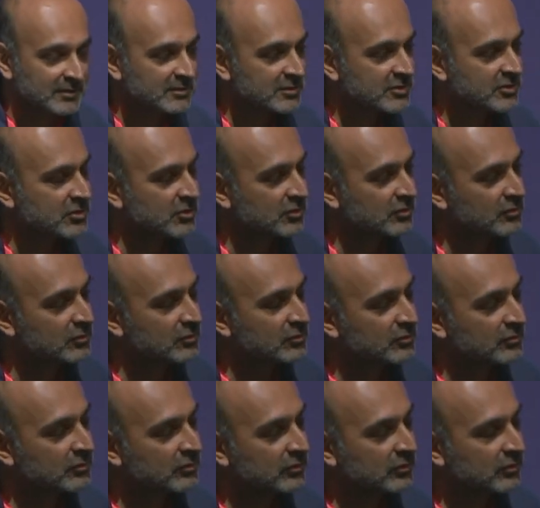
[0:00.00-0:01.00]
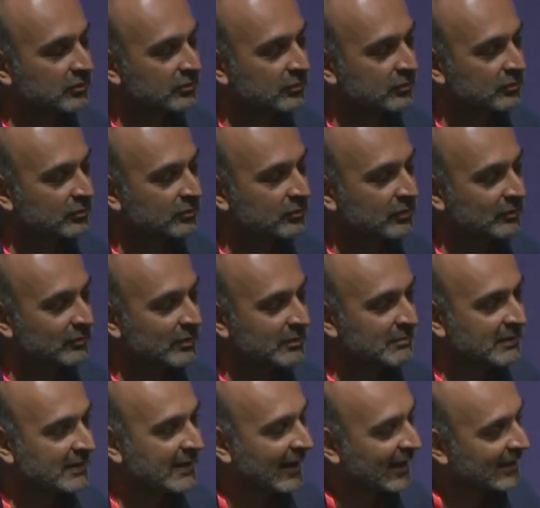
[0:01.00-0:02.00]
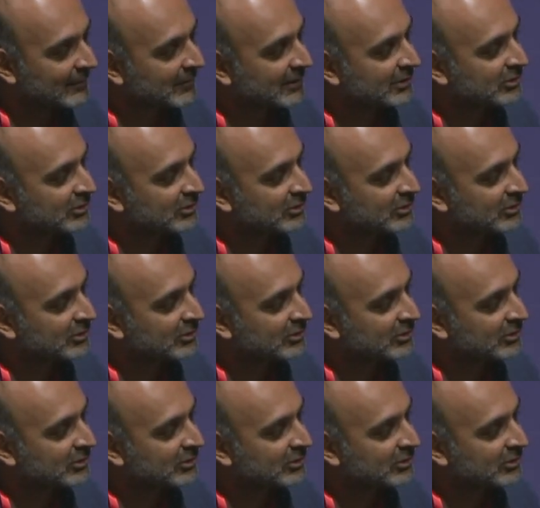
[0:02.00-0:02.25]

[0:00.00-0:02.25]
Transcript: So we, we began by